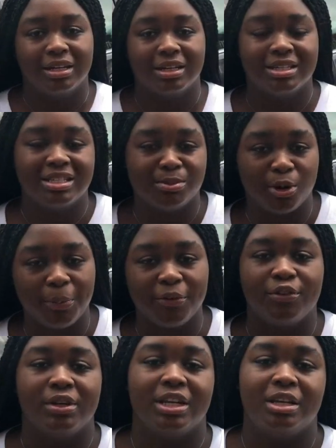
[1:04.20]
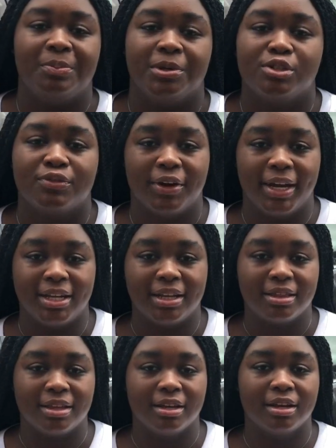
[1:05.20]
hit him up if you need bits for
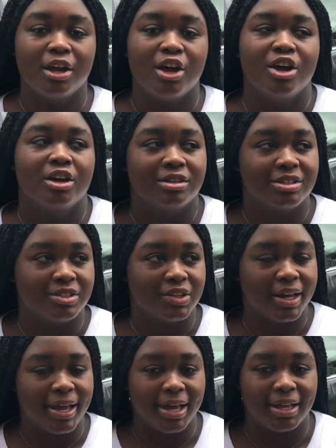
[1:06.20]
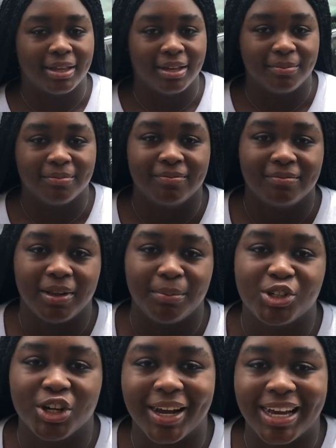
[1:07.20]
anything so yeah let me
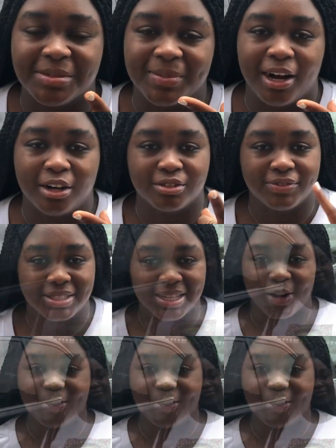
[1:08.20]
show you guys my outfit now